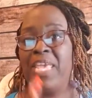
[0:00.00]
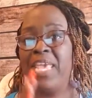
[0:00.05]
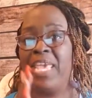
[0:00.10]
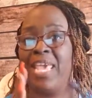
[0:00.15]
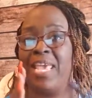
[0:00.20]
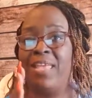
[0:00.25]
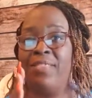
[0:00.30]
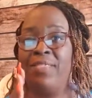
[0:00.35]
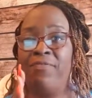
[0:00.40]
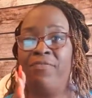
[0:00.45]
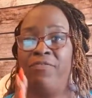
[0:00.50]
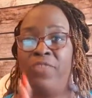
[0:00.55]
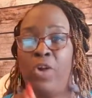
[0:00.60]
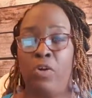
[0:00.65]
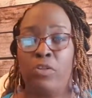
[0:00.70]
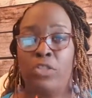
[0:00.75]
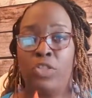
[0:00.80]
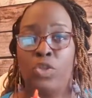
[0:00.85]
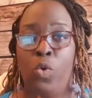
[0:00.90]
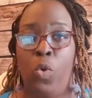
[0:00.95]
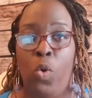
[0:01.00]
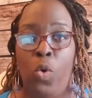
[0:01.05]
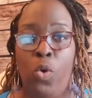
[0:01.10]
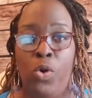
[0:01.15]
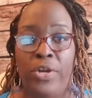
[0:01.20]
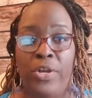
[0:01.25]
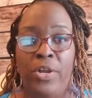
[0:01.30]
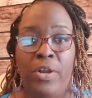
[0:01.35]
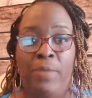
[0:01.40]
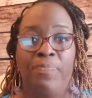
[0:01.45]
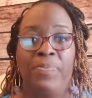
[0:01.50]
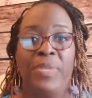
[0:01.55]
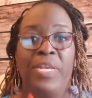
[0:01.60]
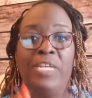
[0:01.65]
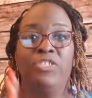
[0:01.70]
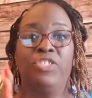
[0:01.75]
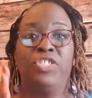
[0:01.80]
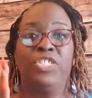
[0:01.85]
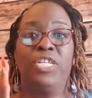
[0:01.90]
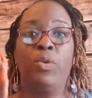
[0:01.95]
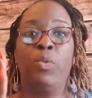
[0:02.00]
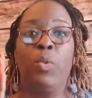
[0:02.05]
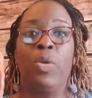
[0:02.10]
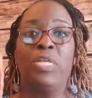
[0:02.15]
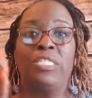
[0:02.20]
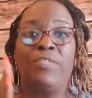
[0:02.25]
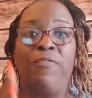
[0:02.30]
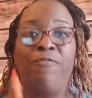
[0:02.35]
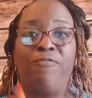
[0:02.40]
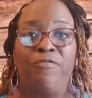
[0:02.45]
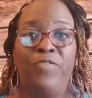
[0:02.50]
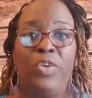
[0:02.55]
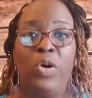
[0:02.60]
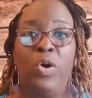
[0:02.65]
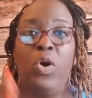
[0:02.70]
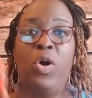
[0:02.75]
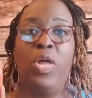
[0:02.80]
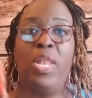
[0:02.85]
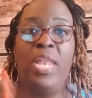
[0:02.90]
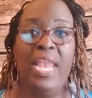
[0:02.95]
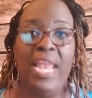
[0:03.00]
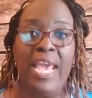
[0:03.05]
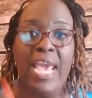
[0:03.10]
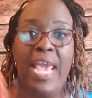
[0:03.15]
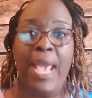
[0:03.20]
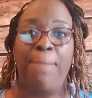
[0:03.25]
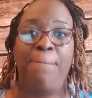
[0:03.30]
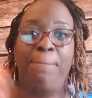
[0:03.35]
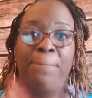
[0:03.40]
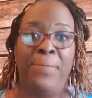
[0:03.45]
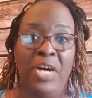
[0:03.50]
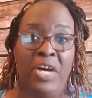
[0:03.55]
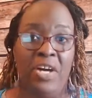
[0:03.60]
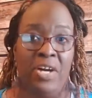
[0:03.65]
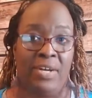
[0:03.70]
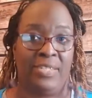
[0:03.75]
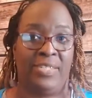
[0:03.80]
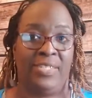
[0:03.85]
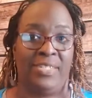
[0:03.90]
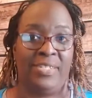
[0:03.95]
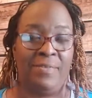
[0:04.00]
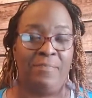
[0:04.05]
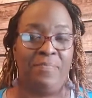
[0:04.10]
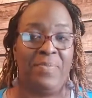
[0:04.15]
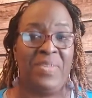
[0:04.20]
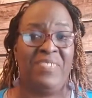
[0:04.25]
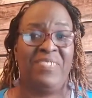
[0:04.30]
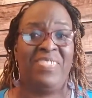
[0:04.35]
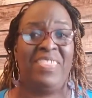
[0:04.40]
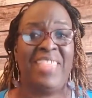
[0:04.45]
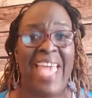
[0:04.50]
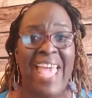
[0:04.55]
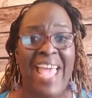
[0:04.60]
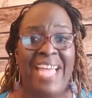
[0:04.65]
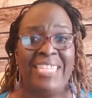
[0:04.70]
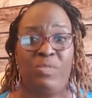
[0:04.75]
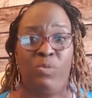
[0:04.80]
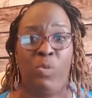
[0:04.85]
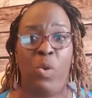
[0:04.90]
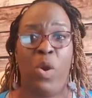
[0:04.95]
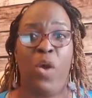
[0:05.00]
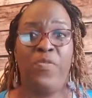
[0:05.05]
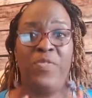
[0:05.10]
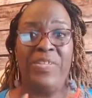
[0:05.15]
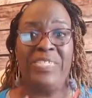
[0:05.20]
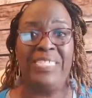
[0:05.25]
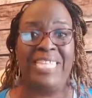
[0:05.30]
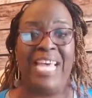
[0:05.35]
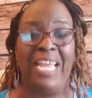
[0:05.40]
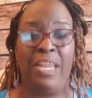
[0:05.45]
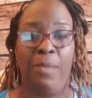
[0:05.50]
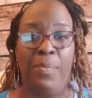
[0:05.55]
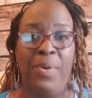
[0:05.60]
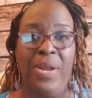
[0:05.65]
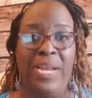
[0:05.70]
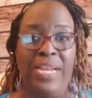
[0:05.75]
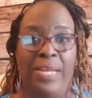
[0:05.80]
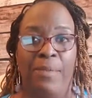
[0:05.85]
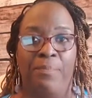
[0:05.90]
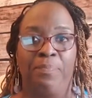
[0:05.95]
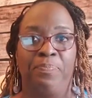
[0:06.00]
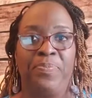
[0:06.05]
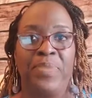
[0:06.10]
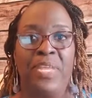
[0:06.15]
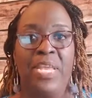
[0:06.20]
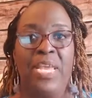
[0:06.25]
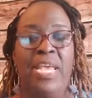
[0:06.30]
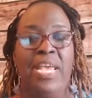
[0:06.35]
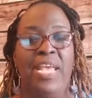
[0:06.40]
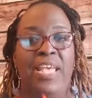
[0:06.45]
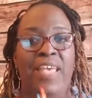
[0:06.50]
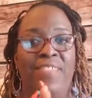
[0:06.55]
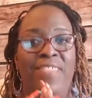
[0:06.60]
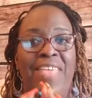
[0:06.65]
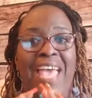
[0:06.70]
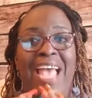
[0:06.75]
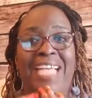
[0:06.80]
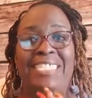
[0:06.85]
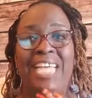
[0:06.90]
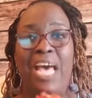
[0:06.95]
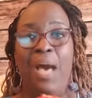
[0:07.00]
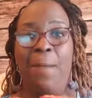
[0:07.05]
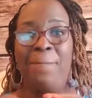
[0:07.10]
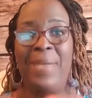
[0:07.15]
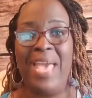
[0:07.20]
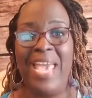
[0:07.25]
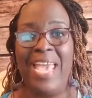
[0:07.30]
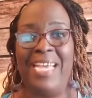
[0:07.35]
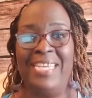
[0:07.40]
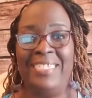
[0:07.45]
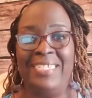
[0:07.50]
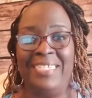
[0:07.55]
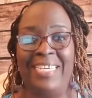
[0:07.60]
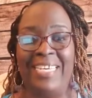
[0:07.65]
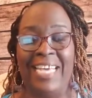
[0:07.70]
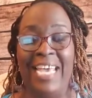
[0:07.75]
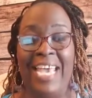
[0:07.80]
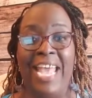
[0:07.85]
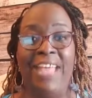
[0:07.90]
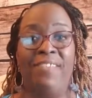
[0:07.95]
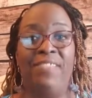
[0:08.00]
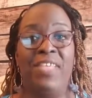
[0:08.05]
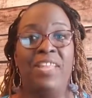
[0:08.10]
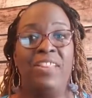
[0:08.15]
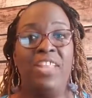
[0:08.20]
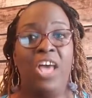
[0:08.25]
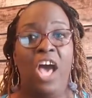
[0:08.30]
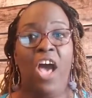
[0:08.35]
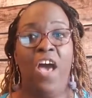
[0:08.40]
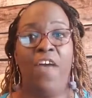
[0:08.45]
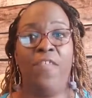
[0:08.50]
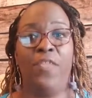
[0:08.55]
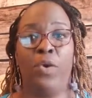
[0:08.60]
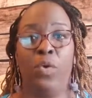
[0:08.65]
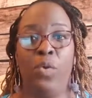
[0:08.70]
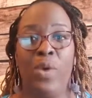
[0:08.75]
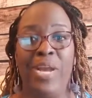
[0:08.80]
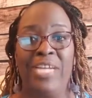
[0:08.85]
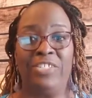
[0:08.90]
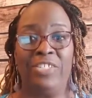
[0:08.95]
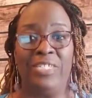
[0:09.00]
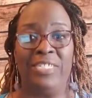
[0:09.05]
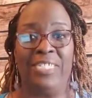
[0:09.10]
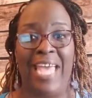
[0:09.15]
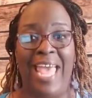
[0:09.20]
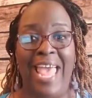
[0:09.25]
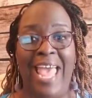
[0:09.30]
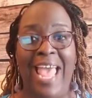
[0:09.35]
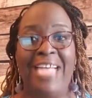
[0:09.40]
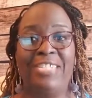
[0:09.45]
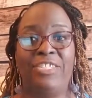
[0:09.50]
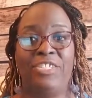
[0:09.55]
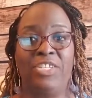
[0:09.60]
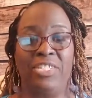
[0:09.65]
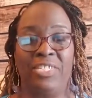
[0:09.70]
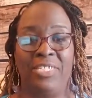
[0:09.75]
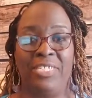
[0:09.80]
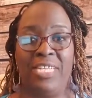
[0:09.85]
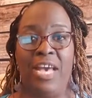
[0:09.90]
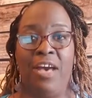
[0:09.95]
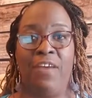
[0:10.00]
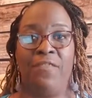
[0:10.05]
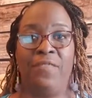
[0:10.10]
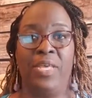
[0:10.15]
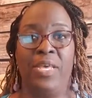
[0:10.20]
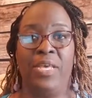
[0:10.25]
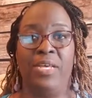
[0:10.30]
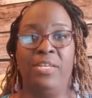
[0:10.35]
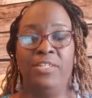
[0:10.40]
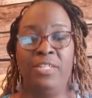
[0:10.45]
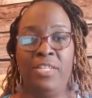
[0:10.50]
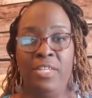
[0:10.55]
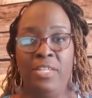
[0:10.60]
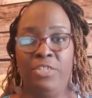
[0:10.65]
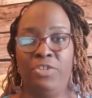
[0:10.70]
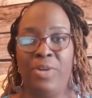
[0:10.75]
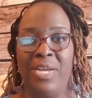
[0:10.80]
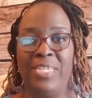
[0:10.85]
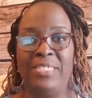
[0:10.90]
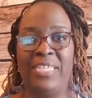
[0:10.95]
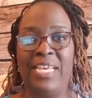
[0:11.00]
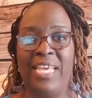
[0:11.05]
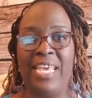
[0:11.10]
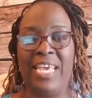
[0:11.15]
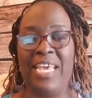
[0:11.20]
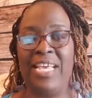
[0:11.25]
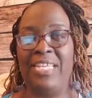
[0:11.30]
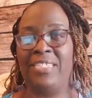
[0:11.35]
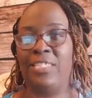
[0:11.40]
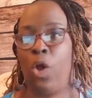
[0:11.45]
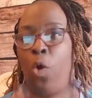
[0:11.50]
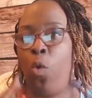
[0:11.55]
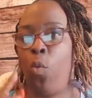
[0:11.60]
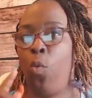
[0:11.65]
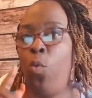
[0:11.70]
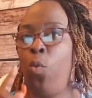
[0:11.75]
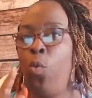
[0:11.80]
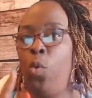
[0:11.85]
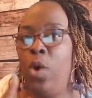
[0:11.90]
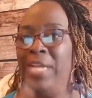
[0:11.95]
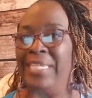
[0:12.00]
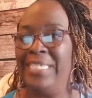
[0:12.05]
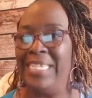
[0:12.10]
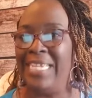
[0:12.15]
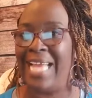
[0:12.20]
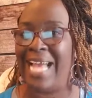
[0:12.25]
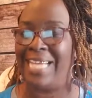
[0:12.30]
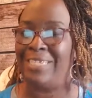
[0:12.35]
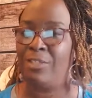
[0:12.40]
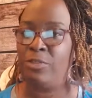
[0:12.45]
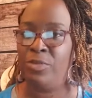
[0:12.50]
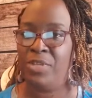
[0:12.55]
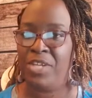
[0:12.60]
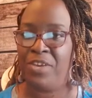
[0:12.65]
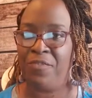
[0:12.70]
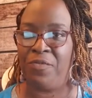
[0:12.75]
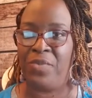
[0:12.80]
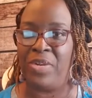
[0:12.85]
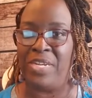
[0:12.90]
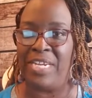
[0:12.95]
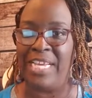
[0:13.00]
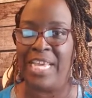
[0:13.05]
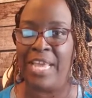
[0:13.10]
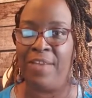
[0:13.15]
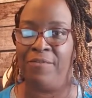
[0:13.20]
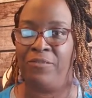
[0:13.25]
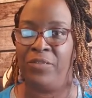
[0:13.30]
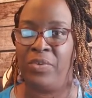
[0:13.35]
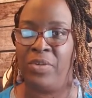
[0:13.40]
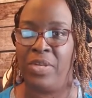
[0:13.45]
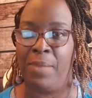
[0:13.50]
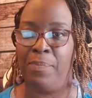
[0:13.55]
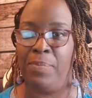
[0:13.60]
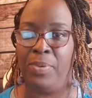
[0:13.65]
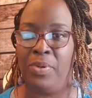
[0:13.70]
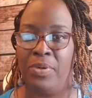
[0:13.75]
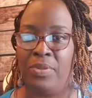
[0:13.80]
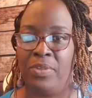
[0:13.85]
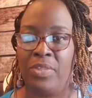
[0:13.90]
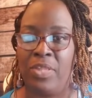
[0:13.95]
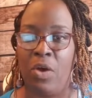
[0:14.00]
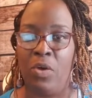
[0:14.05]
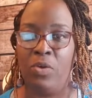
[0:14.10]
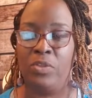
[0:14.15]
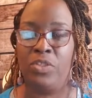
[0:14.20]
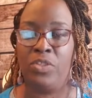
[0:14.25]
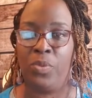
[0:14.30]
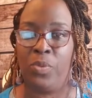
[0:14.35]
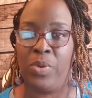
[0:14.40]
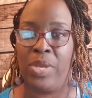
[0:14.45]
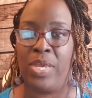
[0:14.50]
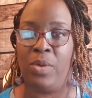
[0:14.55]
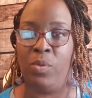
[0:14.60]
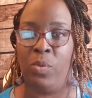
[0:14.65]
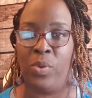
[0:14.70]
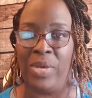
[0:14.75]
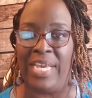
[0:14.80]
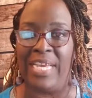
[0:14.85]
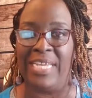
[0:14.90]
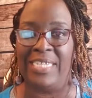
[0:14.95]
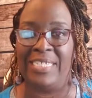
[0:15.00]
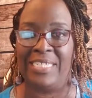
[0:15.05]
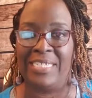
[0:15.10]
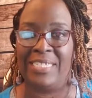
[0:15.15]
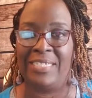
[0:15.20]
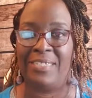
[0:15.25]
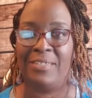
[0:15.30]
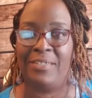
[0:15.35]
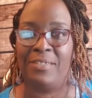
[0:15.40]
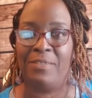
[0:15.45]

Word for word: in first quarter. She was fully booked. That's worth celebrating. That's amazing. And then the other question to ask yourself, Latressa, is what did I do different to get fully booked those three weeks?